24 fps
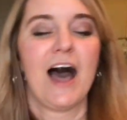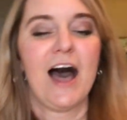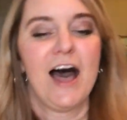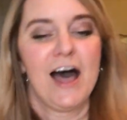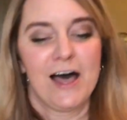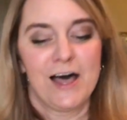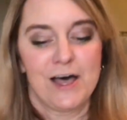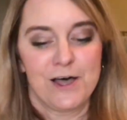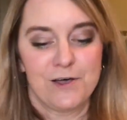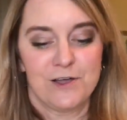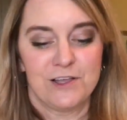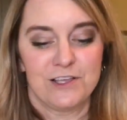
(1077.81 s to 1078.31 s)

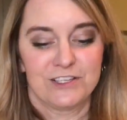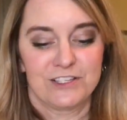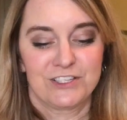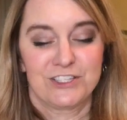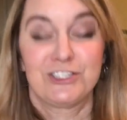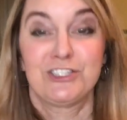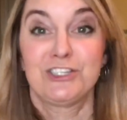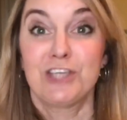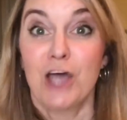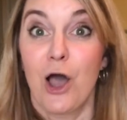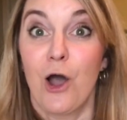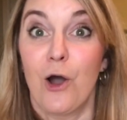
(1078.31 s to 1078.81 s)
uh,
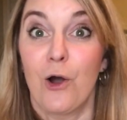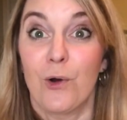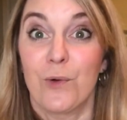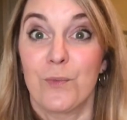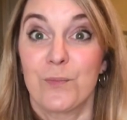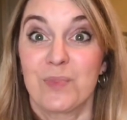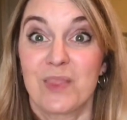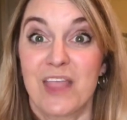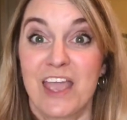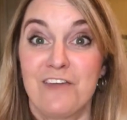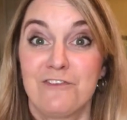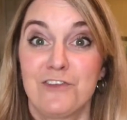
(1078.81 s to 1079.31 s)
so
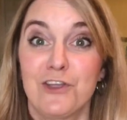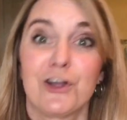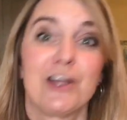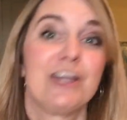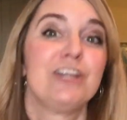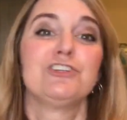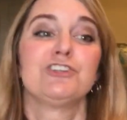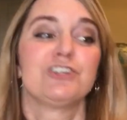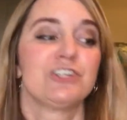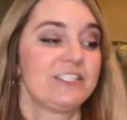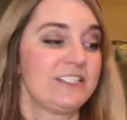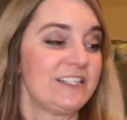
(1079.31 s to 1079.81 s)
if you're
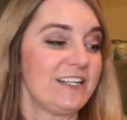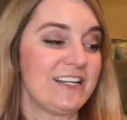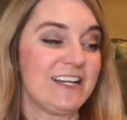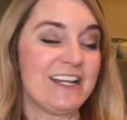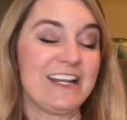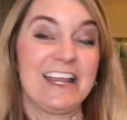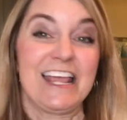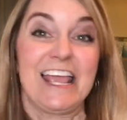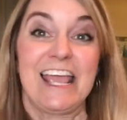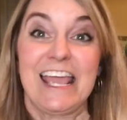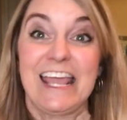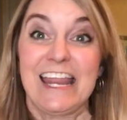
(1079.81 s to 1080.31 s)
interested
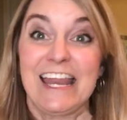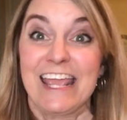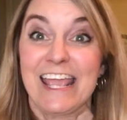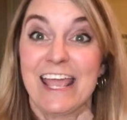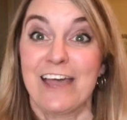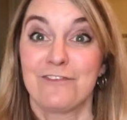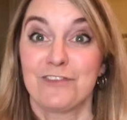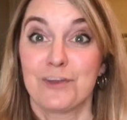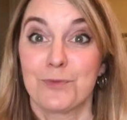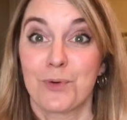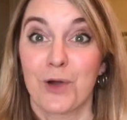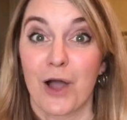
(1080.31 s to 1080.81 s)
in any
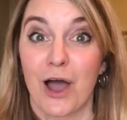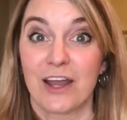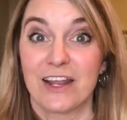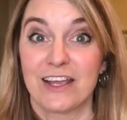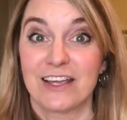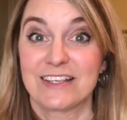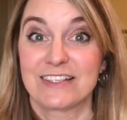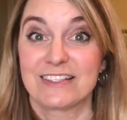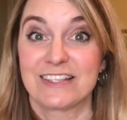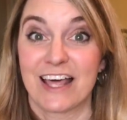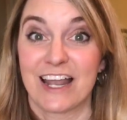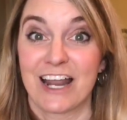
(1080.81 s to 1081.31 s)
of the
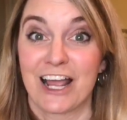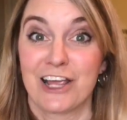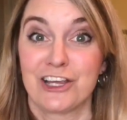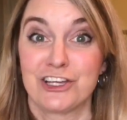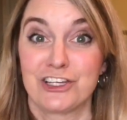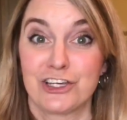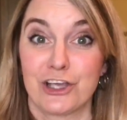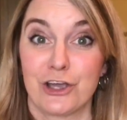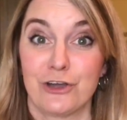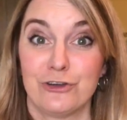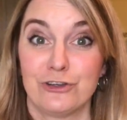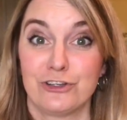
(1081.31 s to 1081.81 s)
products that I
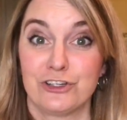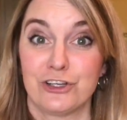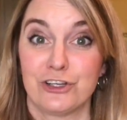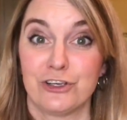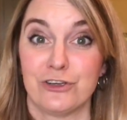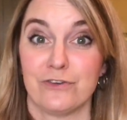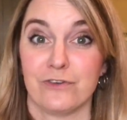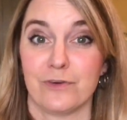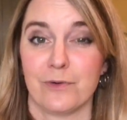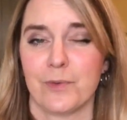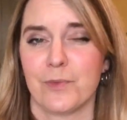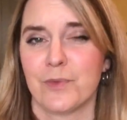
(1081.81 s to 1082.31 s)
showed
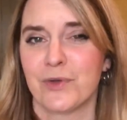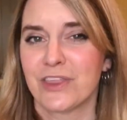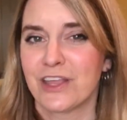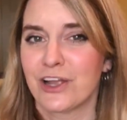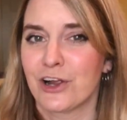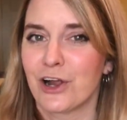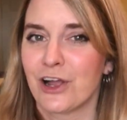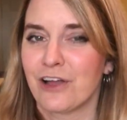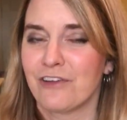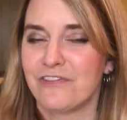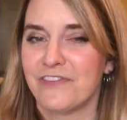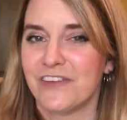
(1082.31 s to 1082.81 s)
you, remember
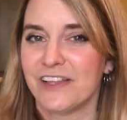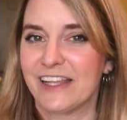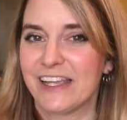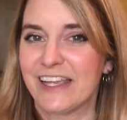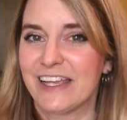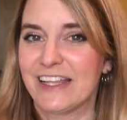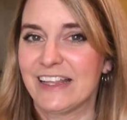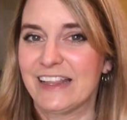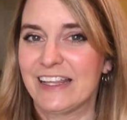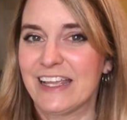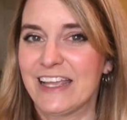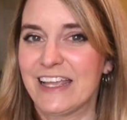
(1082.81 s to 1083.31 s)
there are affiliate